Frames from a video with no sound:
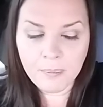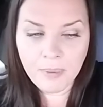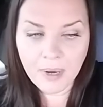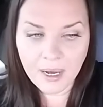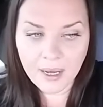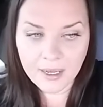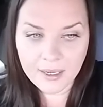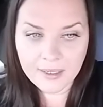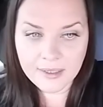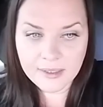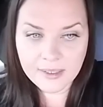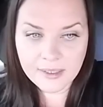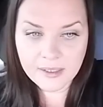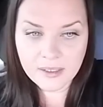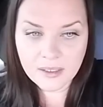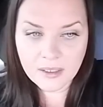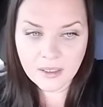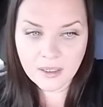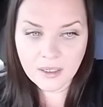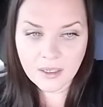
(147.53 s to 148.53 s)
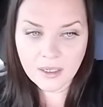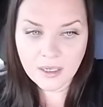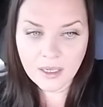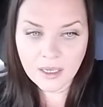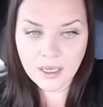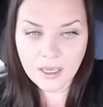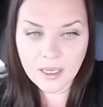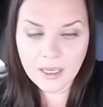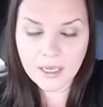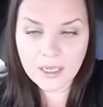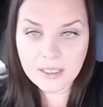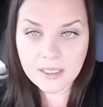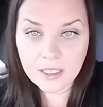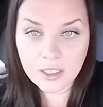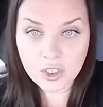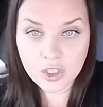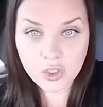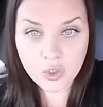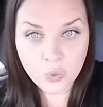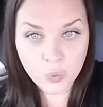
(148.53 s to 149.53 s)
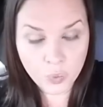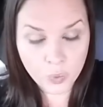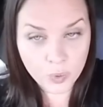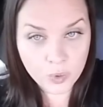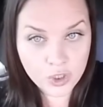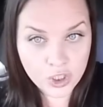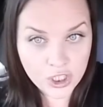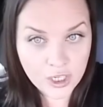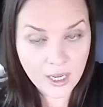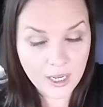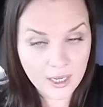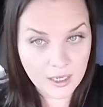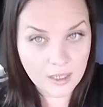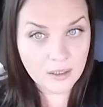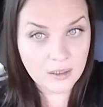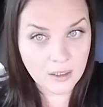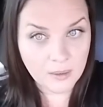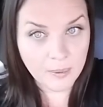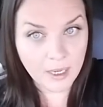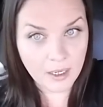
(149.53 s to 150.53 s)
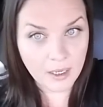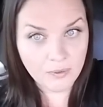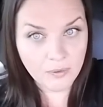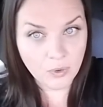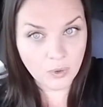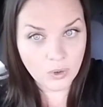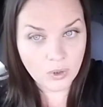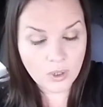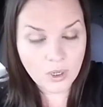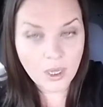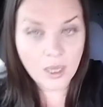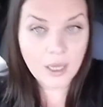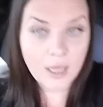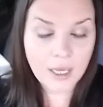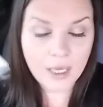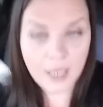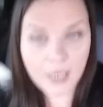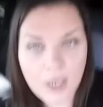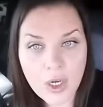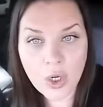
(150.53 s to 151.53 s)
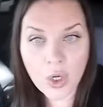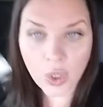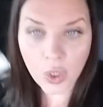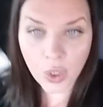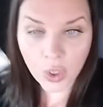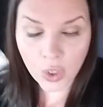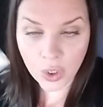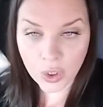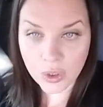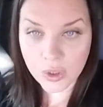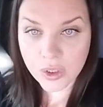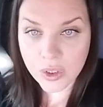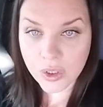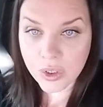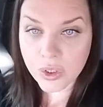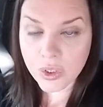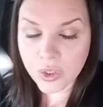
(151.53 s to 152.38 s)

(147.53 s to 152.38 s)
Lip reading: But it is excruciatingly painful. It hurts